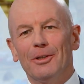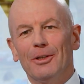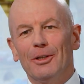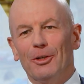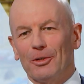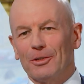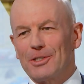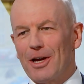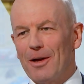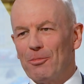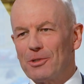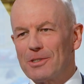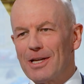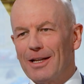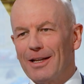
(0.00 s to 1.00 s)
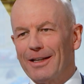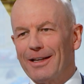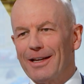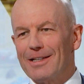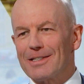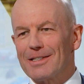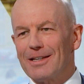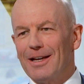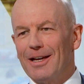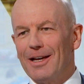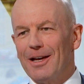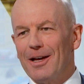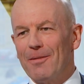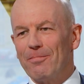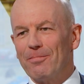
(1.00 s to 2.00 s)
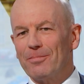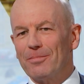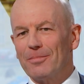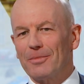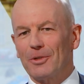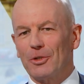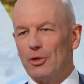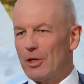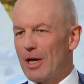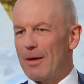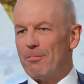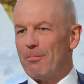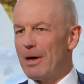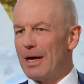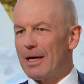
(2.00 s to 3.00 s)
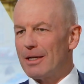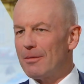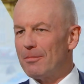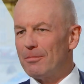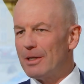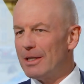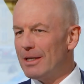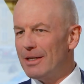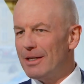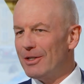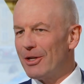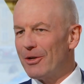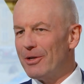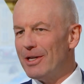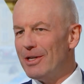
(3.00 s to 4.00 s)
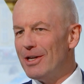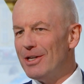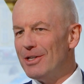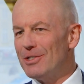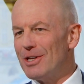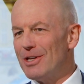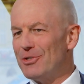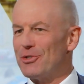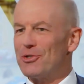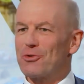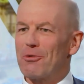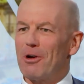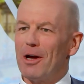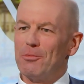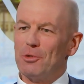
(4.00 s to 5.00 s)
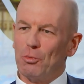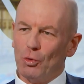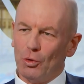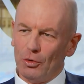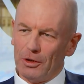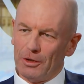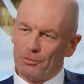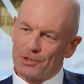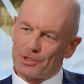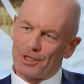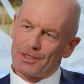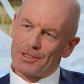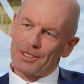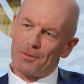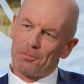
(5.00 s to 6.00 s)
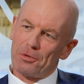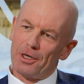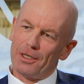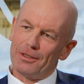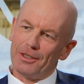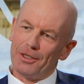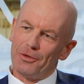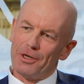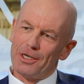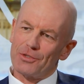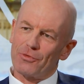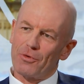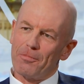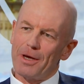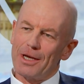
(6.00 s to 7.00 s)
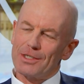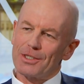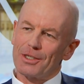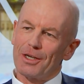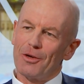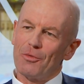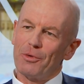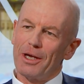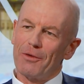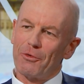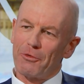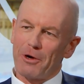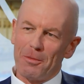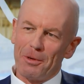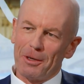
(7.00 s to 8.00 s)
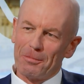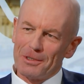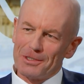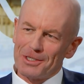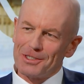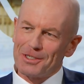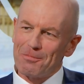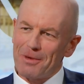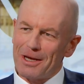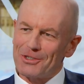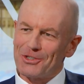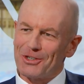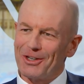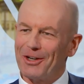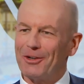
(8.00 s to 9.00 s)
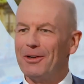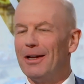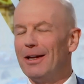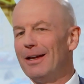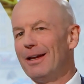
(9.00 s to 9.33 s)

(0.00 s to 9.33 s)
Look, time will tell, I guess. Good and bad. He's described a wall that was going to separate the US from Mexico, and we have a very big business in Mexico.